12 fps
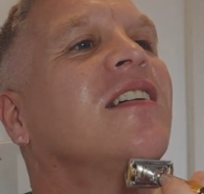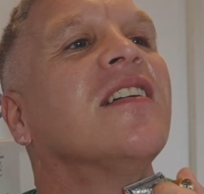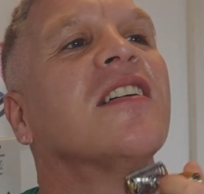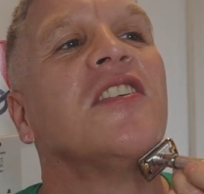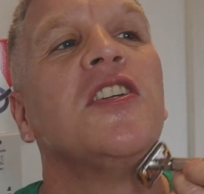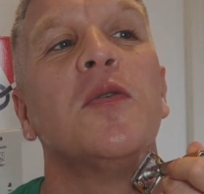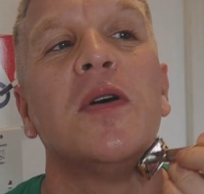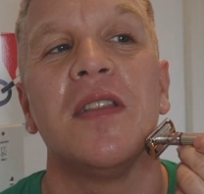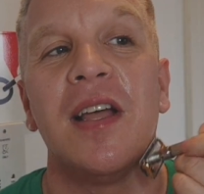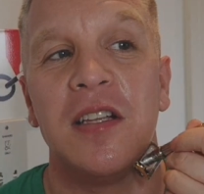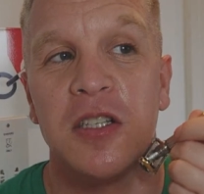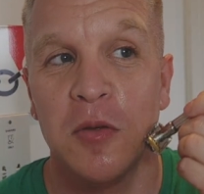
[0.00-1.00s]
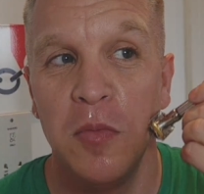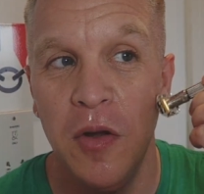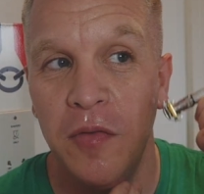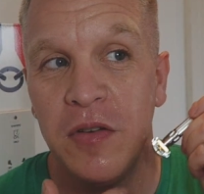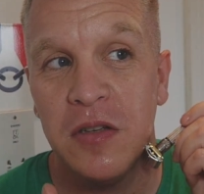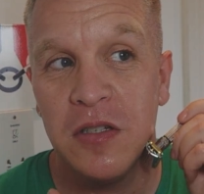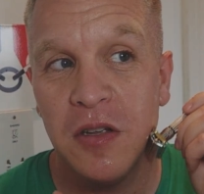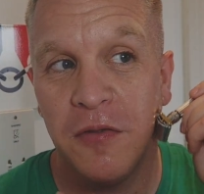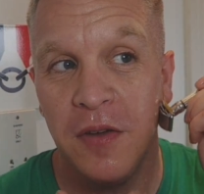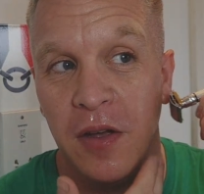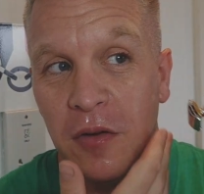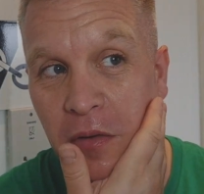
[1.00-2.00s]
Because you want that smoothness to
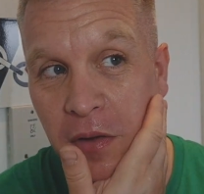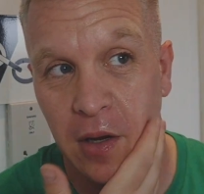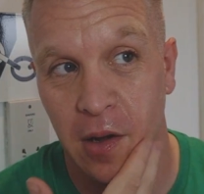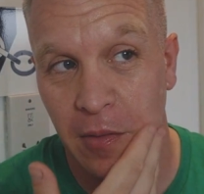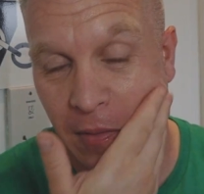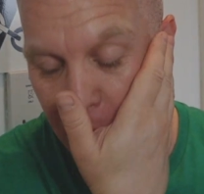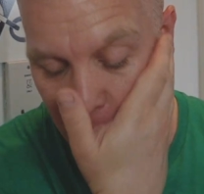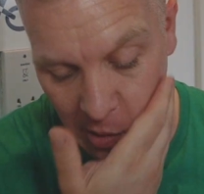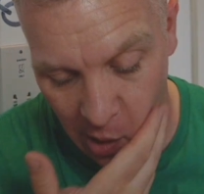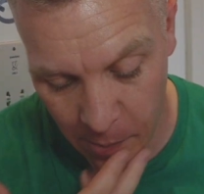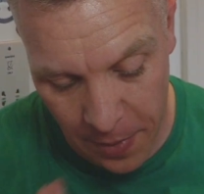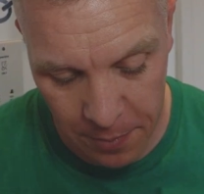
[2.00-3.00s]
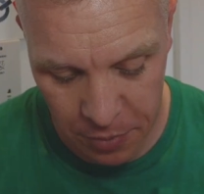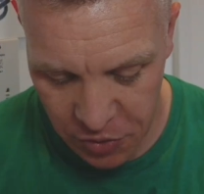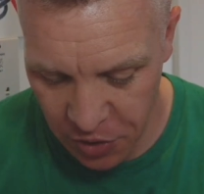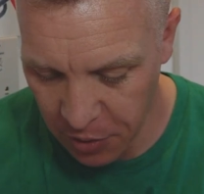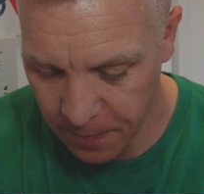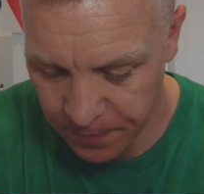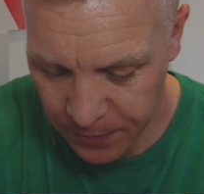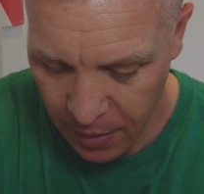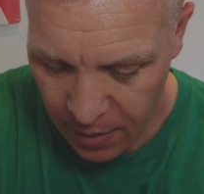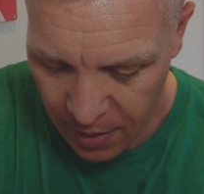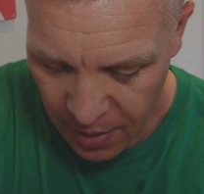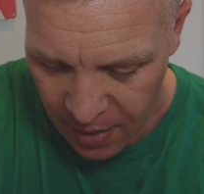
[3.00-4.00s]
feel, you know, a lot of people do.
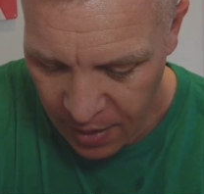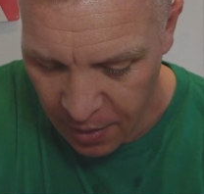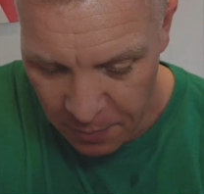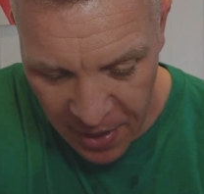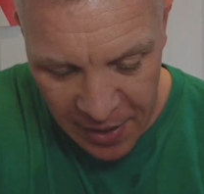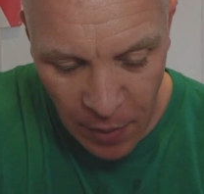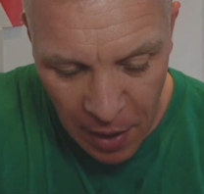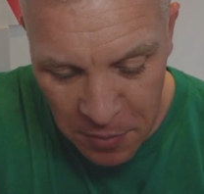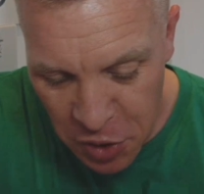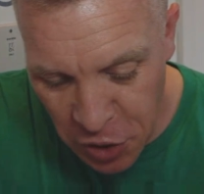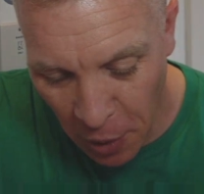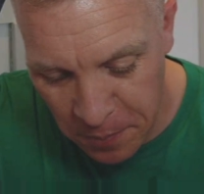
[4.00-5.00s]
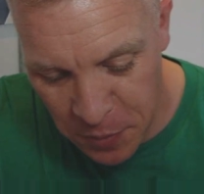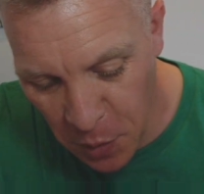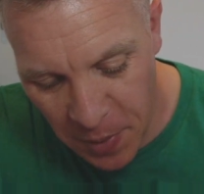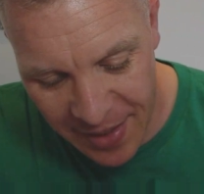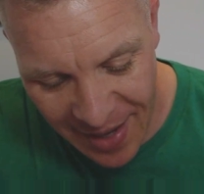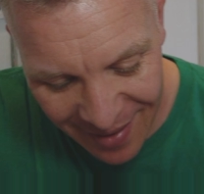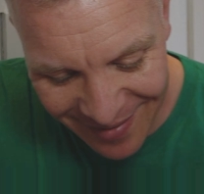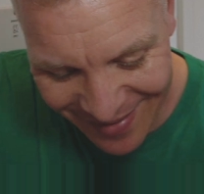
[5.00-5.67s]
But anyway, I'm going to stop doing that